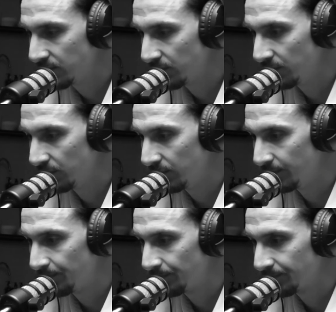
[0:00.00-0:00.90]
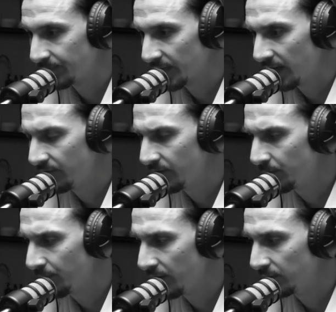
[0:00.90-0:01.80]
So I'm very
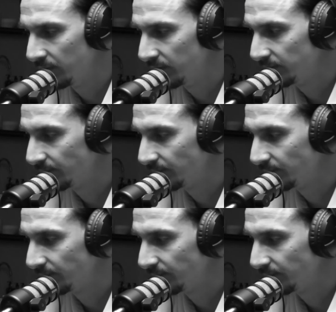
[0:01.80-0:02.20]
proud.